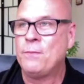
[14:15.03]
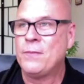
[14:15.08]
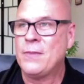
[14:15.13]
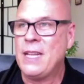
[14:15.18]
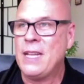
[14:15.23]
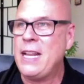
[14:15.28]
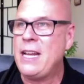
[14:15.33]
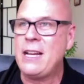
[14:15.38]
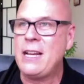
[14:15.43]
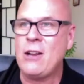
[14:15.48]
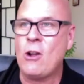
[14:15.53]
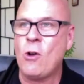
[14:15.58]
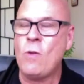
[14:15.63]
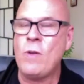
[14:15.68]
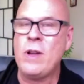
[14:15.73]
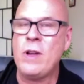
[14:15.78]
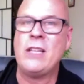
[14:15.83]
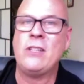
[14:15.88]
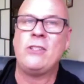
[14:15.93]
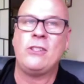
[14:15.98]
he didn't
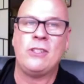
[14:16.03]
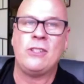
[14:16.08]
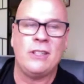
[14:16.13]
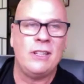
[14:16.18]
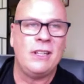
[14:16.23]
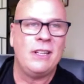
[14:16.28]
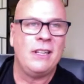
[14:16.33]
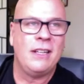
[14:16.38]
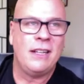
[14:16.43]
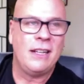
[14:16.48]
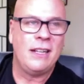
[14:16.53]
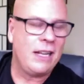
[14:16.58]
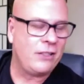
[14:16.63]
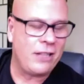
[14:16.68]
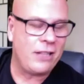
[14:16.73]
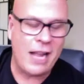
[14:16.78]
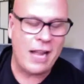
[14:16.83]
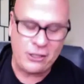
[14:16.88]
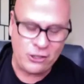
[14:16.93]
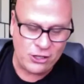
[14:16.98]
always,
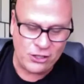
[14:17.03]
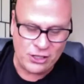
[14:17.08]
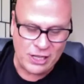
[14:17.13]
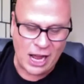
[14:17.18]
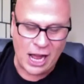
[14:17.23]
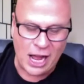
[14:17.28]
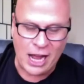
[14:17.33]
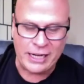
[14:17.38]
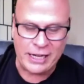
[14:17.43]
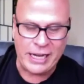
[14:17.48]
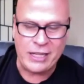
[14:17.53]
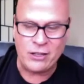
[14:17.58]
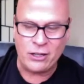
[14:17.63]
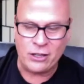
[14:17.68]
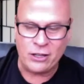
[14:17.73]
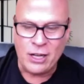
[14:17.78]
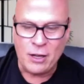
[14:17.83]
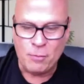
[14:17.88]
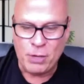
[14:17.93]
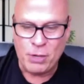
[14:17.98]
it's not just Doc
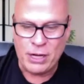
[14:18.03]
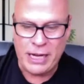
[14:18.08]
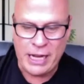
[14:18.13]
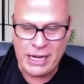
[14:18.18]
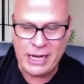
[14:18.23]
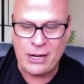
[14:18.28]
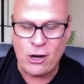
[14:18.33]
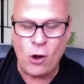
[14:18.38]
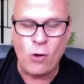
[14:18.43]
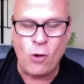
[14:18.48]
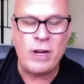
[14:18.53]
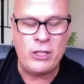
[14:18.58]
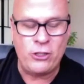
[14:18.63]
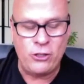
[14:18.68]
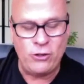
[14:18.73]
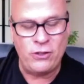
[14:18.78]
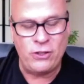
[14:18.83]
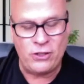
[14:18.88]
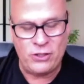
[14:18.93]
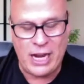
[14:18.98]
either, but he didn't always
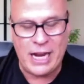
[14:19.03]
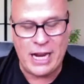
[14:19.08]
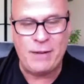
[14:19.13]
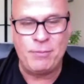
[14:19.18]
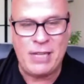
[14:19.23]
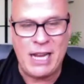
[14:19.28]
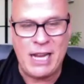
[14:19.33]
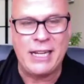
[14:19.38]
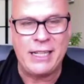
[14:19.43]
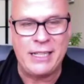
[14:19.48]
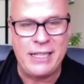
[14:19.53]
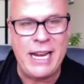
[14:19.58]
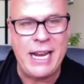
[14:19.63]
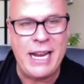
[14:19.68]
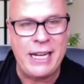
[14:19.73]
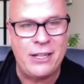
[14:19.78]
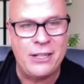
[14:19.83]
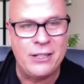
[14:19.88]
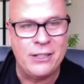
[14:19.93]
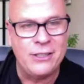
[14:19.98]
do the same
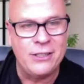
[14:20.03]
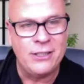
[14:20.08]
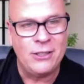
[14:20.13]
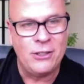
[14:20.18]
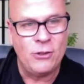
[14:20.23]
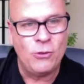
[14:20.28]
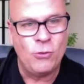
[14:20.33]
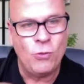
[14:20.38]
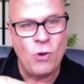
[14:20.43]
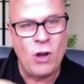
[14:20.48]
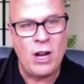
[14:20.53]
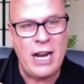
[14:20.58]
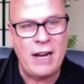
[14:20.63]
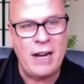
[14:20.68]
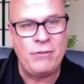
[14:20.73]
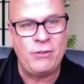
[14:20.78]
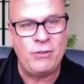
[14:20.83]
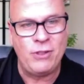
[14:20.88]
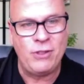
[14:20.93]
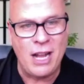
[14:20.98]
technique one
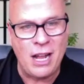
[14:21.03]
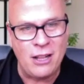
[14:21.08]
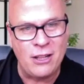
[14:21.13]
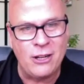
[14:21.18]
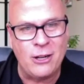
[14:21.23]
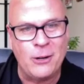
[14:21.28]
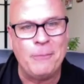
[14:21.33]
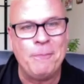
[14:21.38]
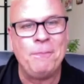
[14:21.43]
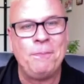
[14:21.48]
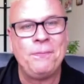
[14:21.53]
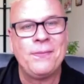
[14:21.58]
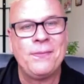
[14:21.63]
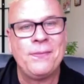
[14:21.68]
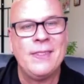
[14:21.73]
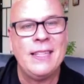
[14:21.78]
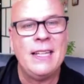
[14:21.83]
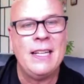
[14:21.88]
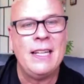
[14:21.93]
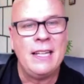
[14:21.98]
after another.
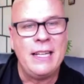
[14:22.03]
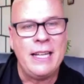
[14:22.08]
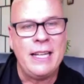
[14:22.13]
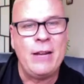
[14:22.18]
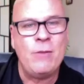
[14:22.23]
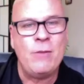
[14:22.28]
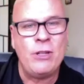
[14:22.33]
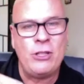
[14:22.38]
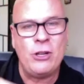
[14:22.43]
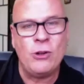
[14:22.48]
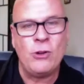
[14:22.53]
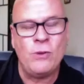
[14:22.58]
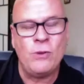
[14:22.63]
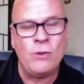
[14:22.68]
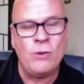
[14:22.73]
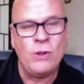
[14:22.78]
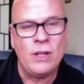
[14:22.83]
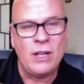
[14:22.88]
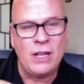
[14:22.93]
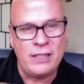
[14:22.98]
He would
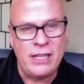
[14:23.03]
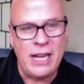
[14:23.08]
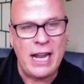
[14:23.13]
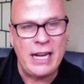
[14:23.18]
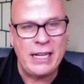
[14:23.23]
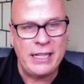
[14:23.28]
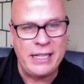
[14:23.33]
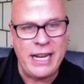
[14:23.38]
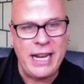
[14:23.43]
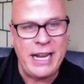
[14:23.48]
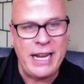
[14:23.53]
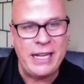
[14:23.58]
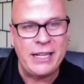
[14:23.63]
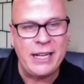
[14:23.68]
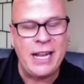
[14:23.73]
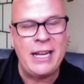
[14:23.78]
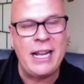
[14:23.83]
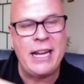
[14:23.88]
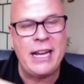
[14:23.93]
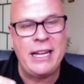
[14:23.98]
do a technique
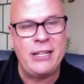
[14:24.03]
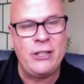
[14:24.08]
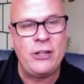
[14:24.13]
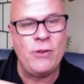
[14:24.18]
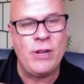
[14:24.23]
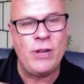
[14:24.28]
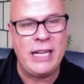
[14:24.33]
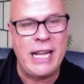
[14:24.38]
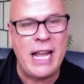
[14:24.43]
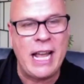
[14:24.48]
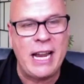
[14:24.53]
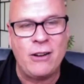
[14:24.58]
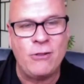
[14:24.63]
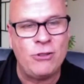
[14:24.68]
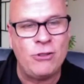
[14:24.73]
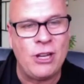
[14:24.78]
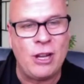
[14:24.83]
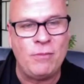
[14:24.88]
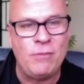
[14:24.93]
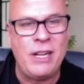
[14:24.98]
and then he'd do it again. It
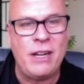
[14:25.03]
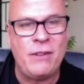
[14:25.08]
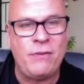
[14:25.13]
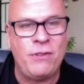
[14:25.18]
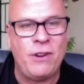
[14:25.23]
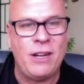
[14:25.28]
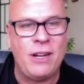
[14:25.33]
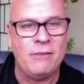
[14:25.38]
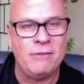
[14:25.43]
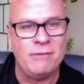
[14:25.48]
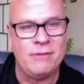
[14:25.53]
was something different.